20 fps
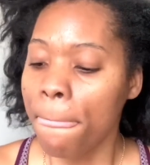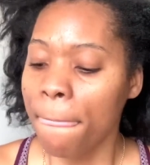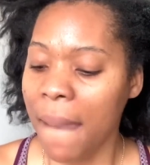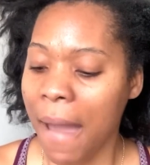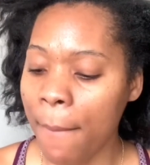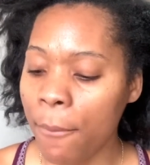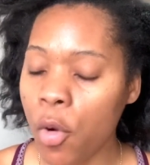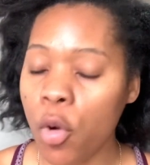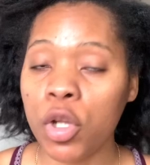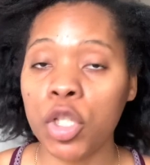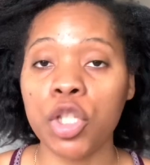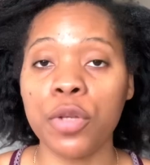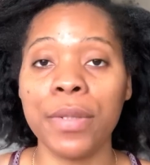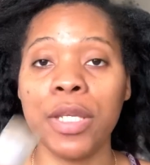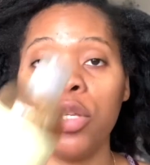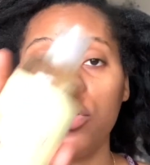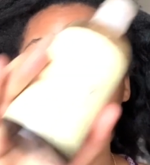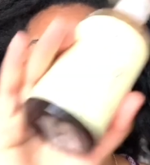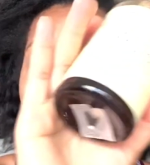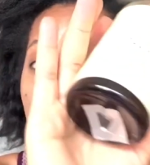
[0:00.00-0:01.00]
I'm going to be
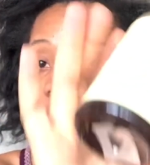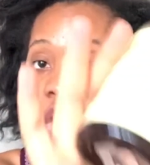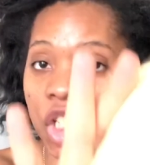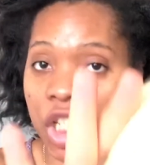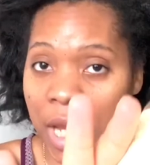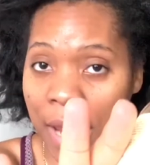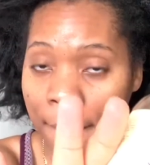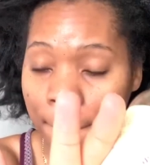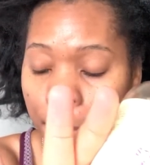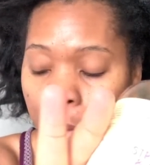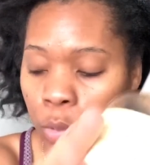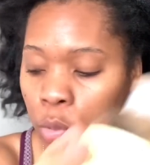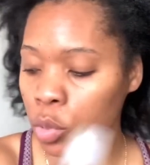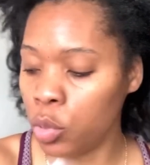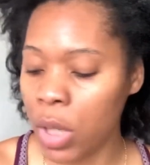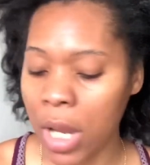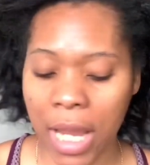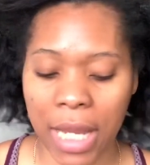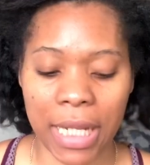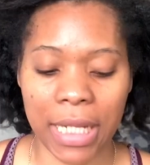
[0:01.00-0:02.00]
using the shampoo
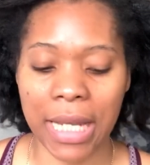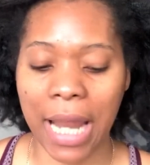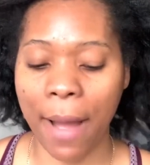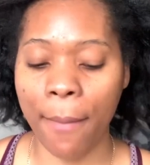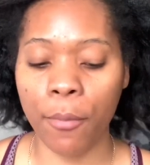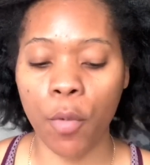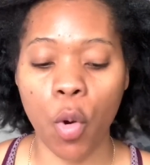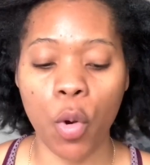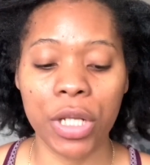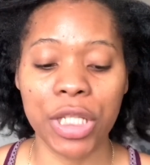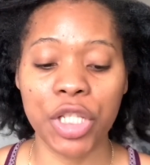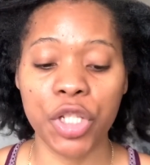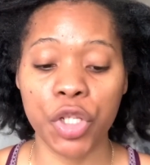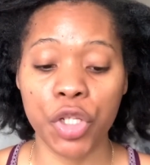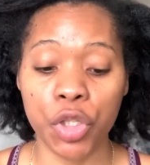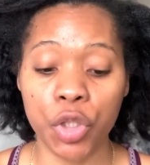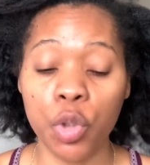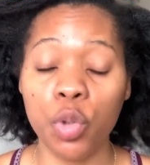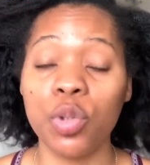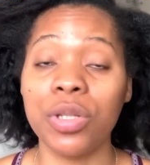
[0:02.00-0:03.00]
and I'm going to
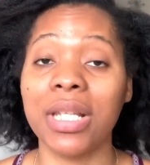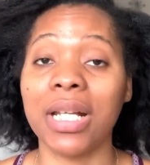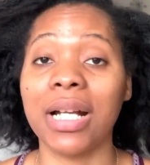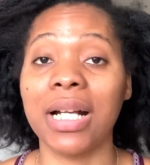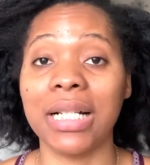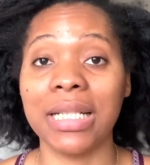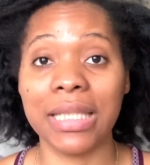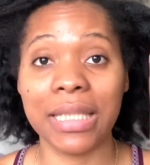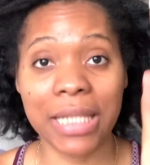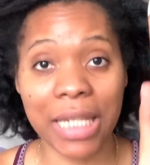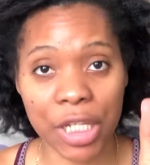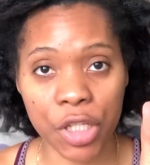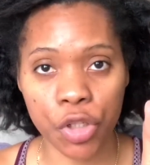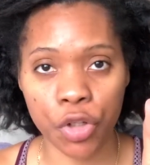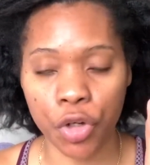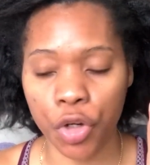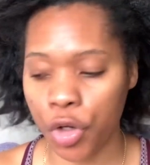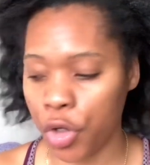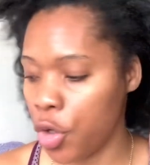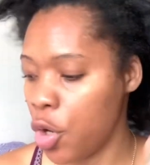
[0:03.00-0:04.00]
use the
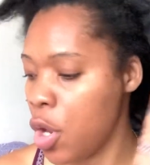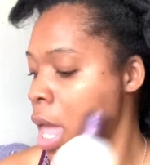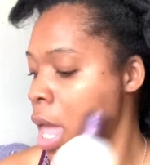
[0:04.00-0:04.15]
conditioner.